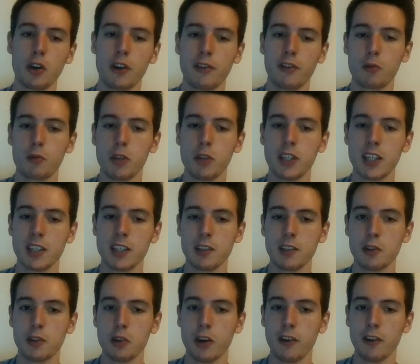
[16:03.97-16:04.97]
If queen takes
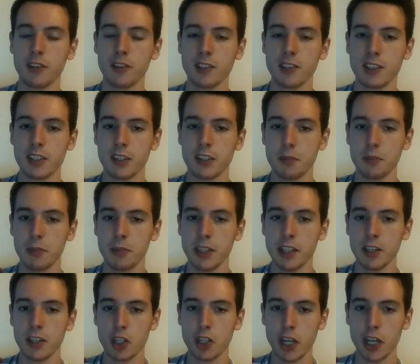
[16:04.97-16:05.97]
d2, I have this
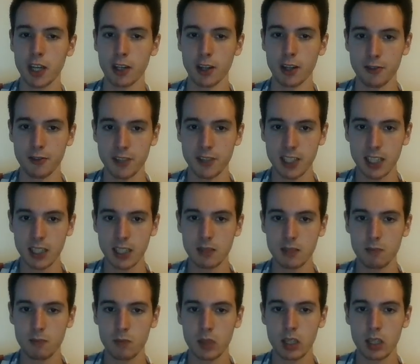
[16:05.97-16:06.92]
intermediate check on f6.